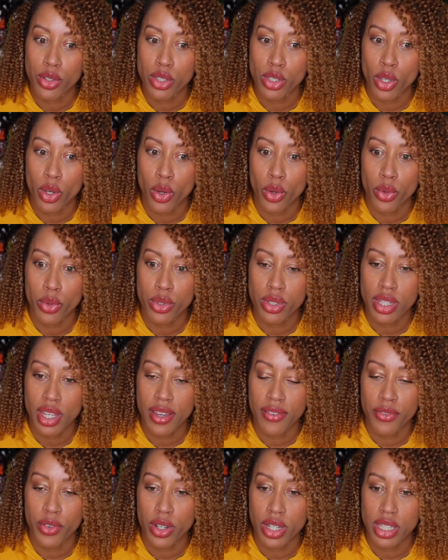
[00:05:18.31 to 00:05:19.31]
So
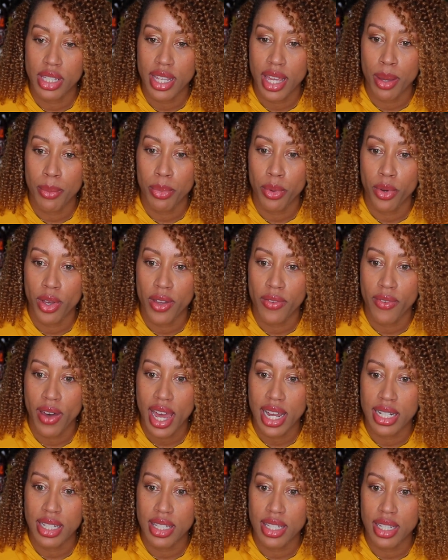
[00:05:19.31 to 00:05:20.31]
say for example, if
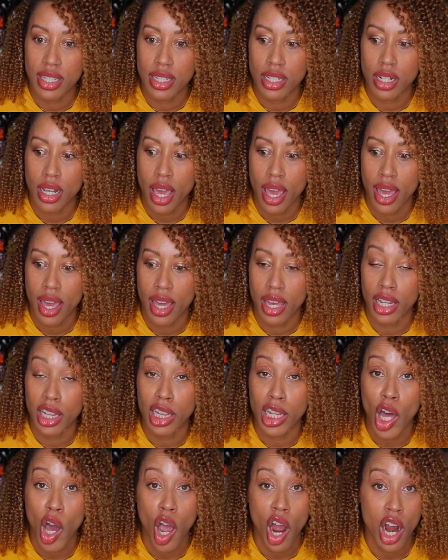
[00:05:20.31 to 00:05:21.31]
I did a
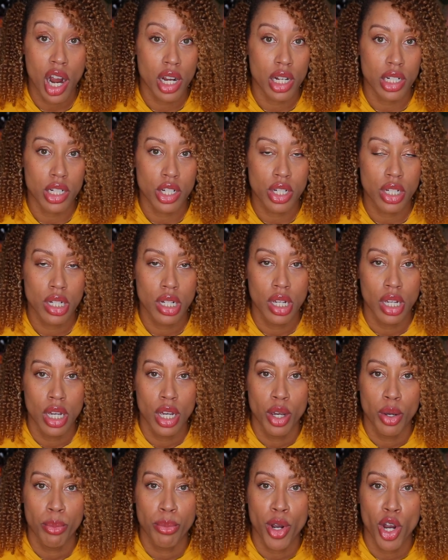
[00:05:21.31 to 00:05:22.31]
large
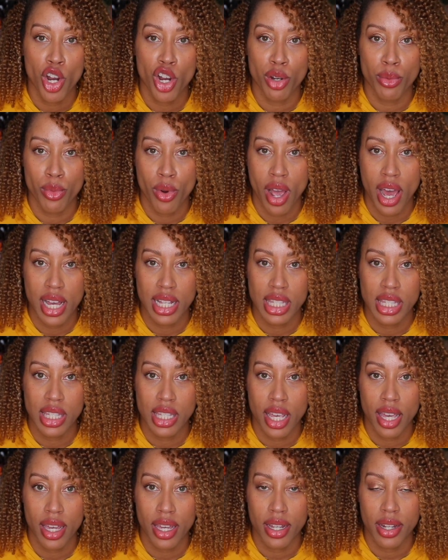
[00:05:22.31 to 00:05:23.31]
perm rod
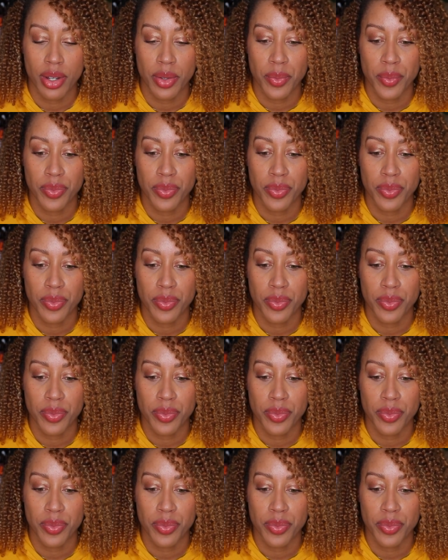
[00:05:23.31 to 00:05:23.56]
set